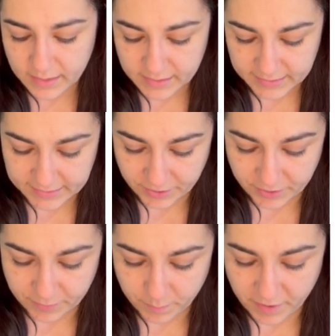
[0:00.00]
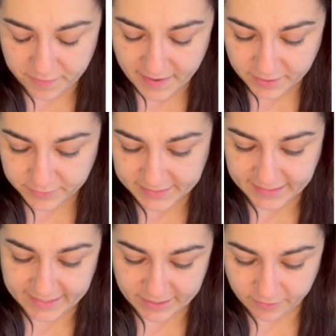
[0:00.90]
So
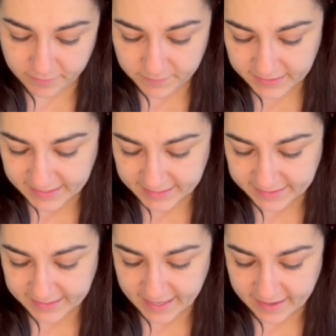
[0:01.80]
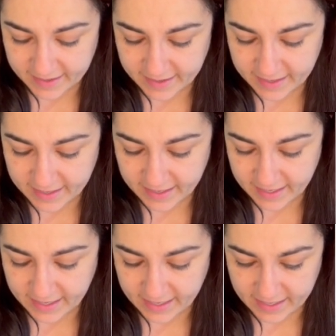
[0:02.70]
Pythagoras' theorem states that
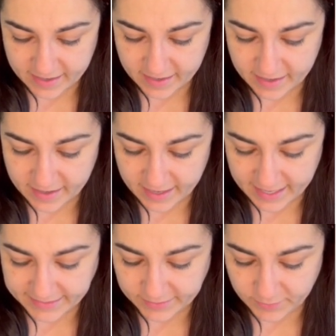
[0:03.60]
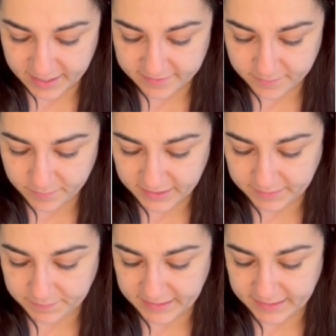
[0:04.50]
a squared plus
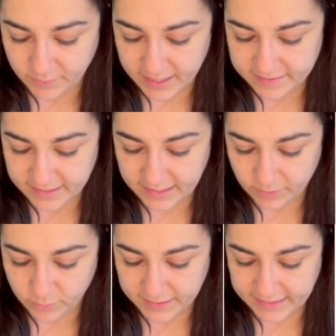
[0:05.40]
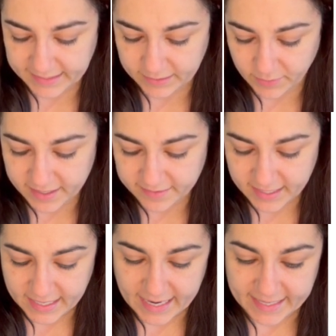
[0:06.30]
b squared equals c squared,
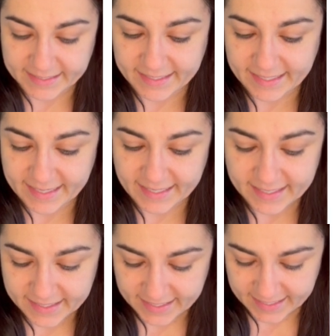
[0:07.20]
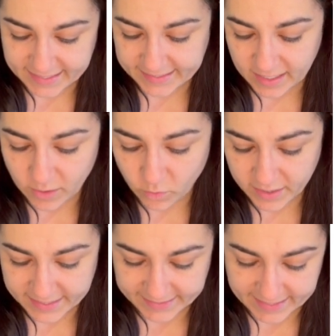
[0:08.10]
and c is the
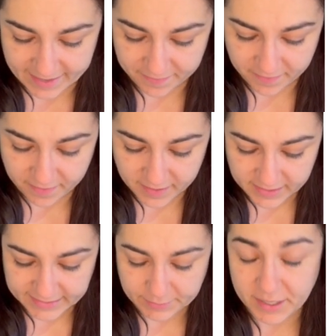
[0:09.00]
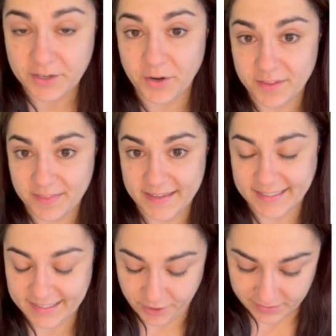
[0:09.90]
longest length. So I know that
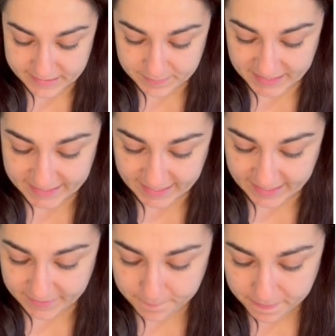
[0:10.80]
this is going to be c.